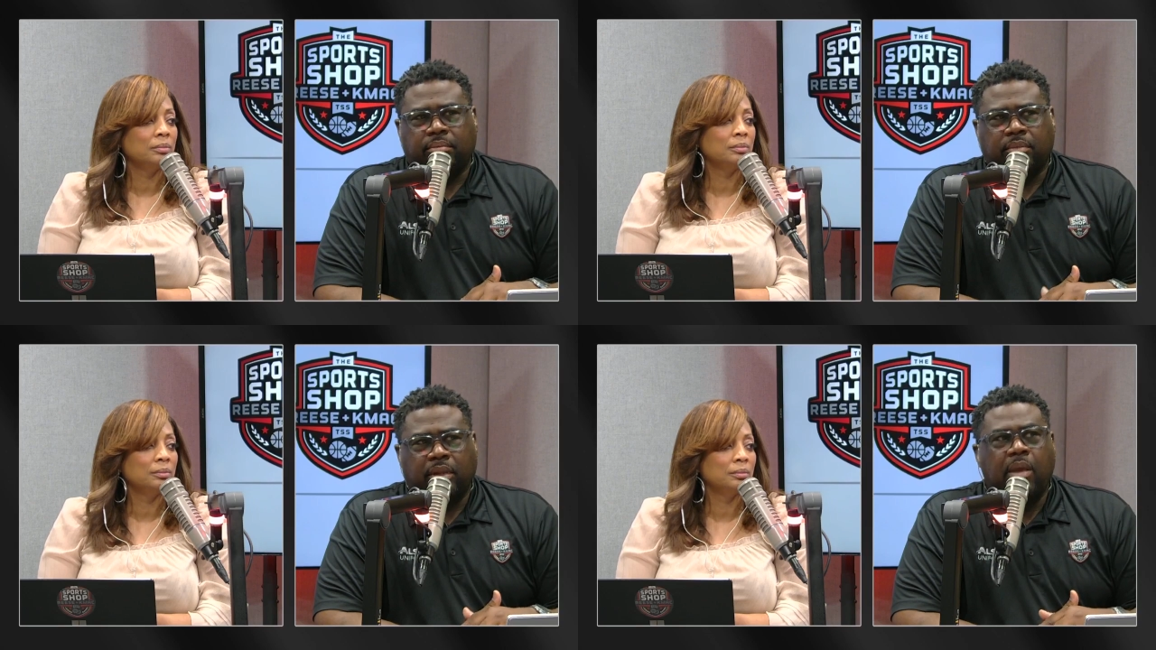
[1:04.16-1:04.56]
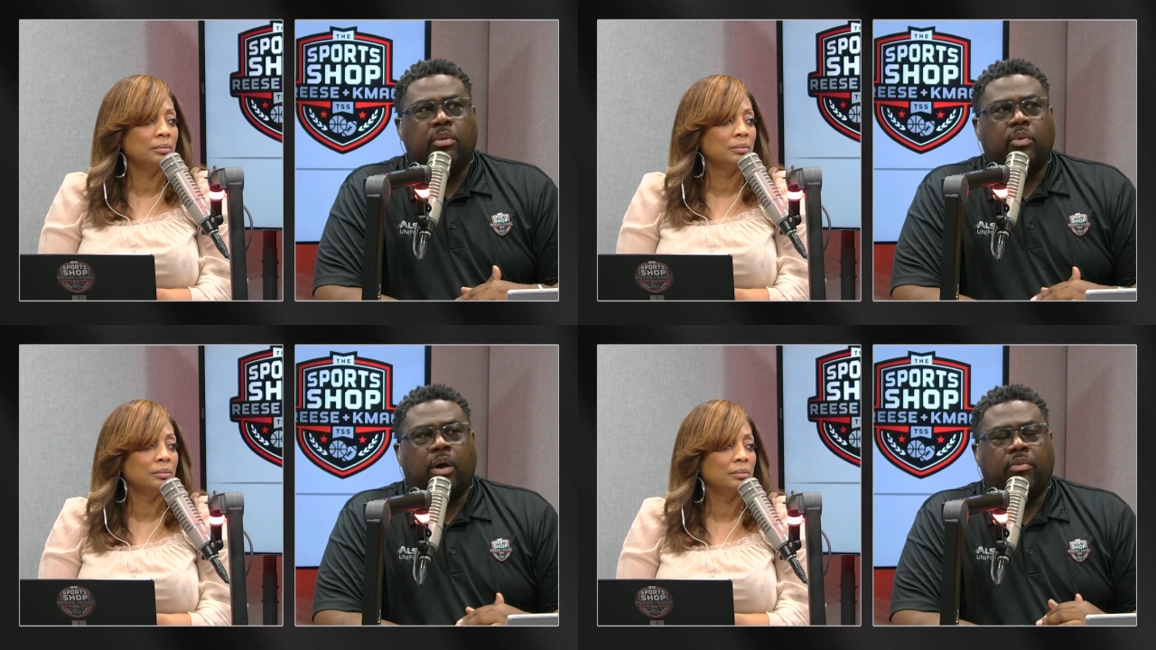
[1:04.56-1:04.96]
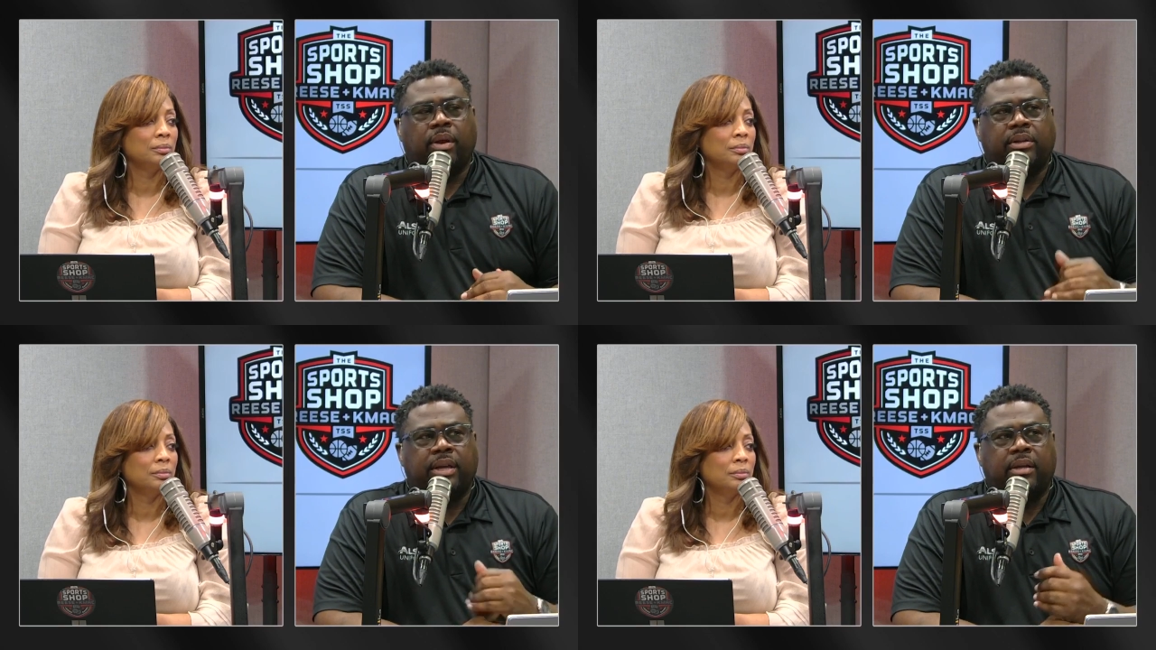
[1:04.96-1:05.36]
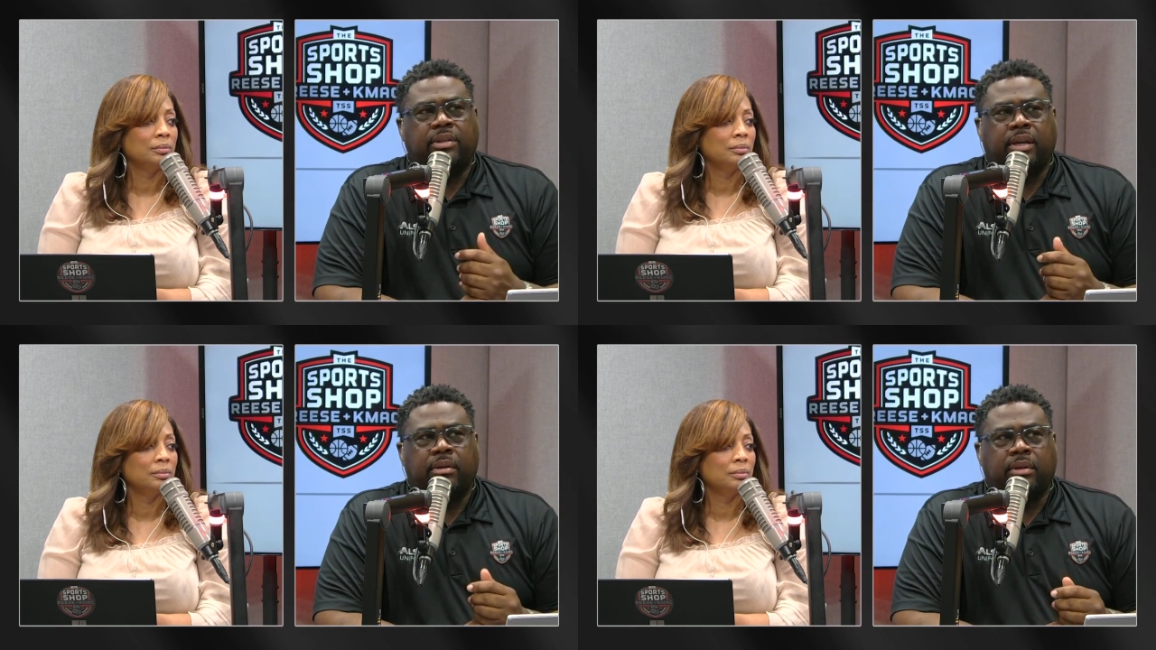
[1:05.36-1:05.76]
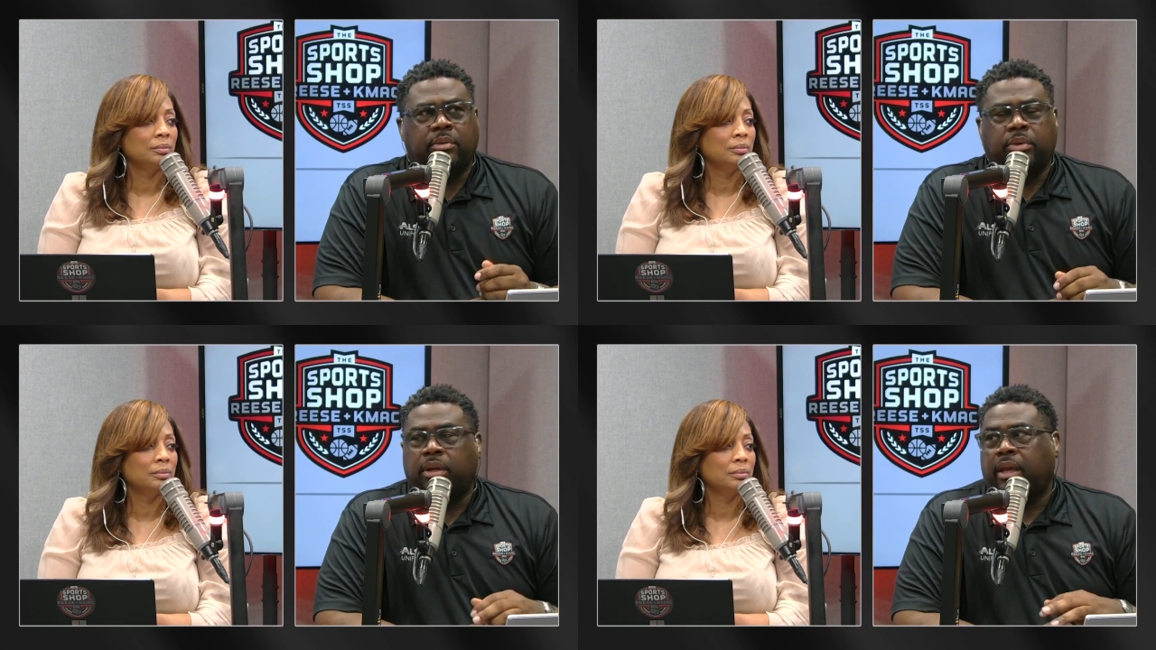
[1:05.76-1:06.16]
Speaker 1: he was walking around downtown
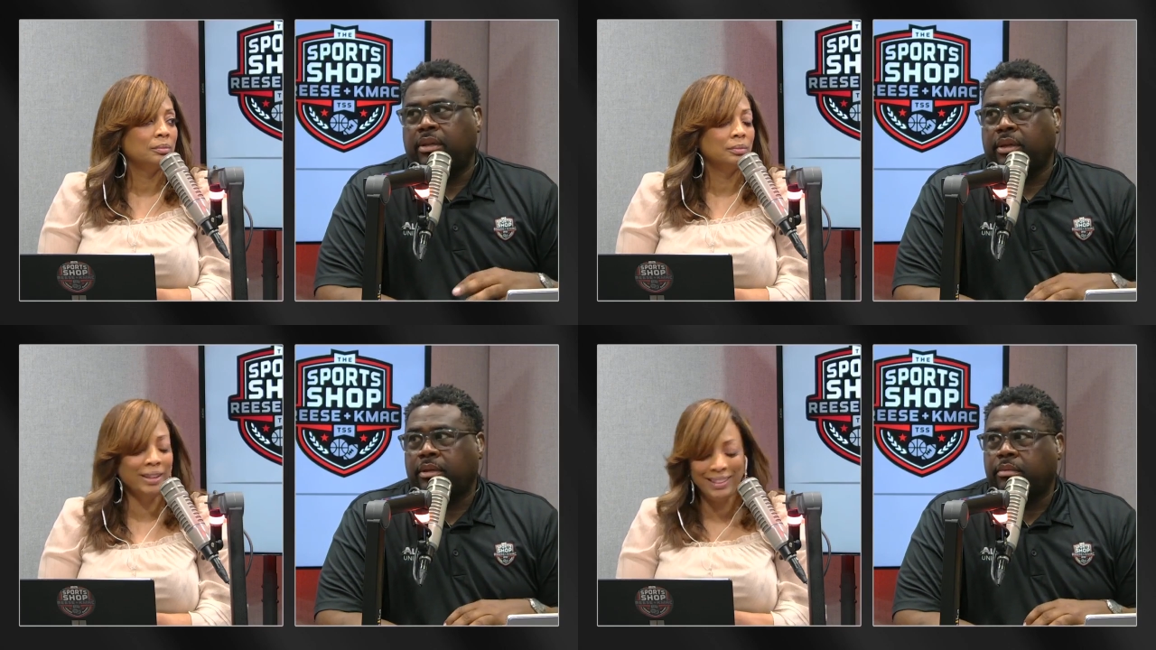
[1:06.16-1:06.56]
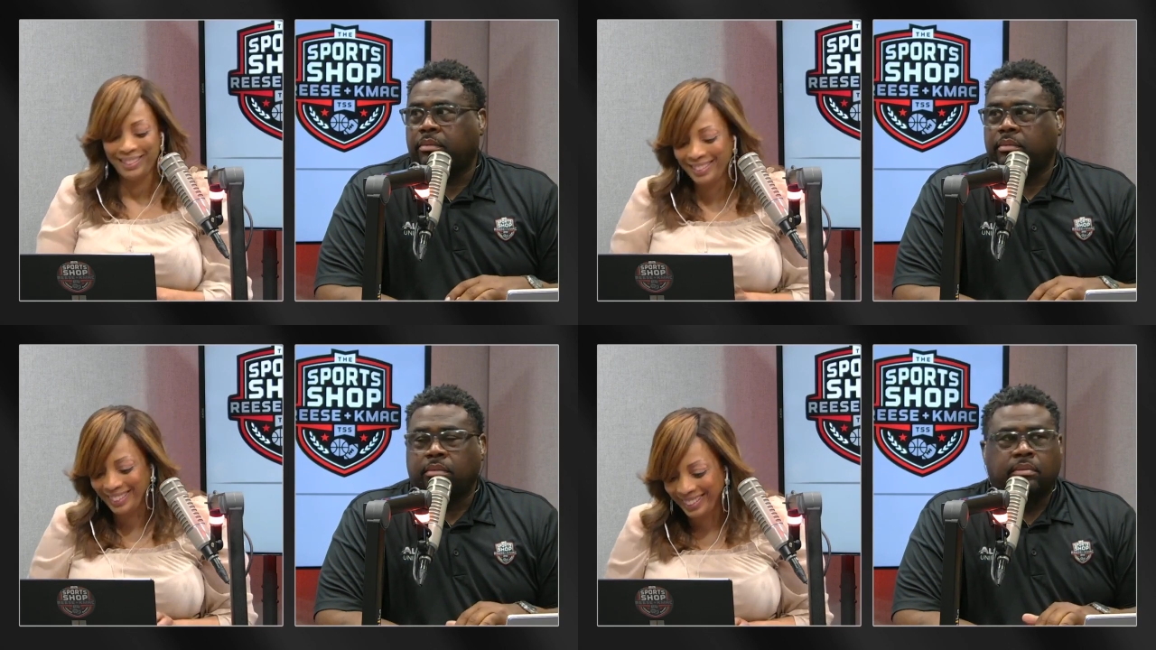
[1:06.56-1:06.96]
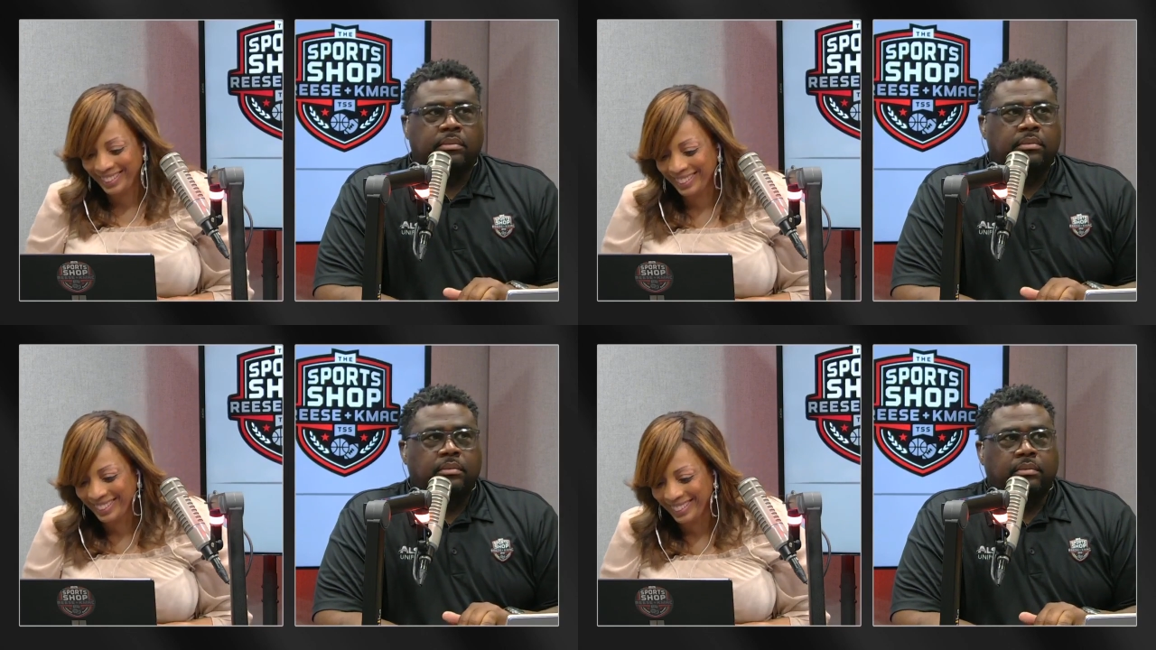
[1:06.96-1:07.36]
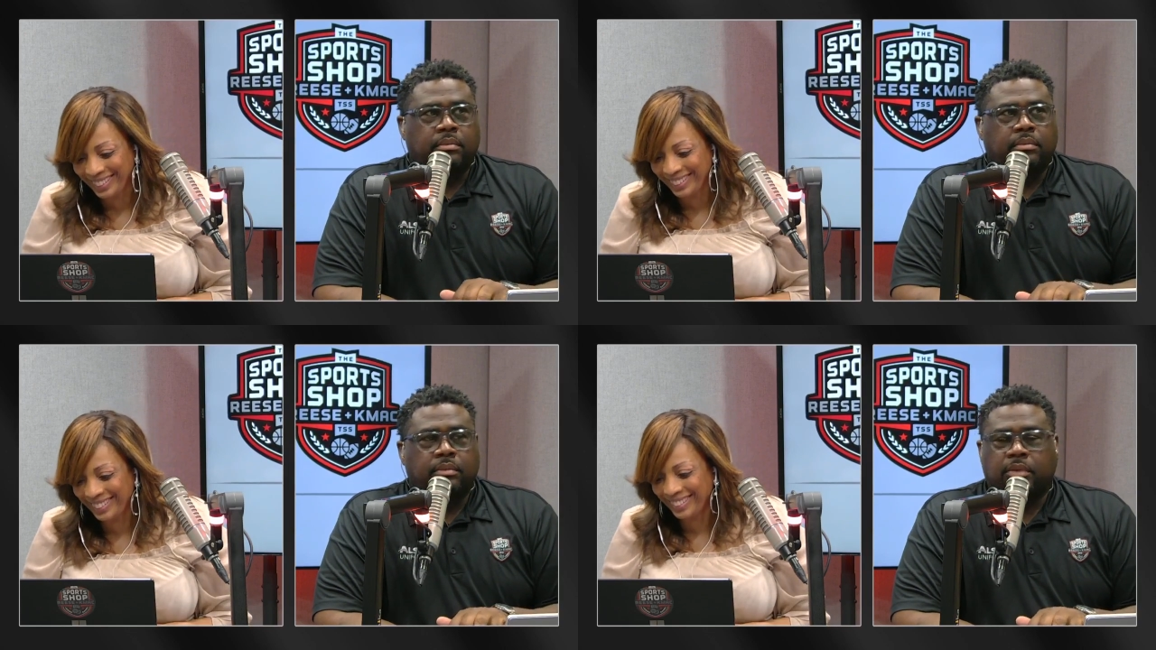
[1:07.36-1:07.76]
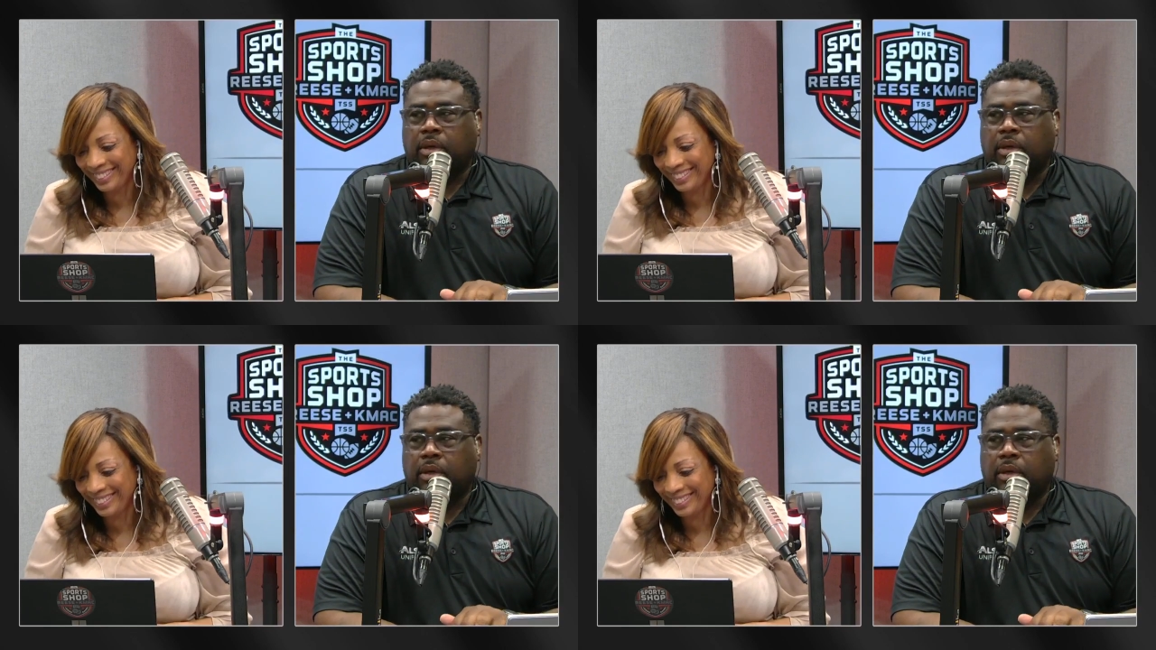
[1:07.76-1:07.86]
Glenwood last night because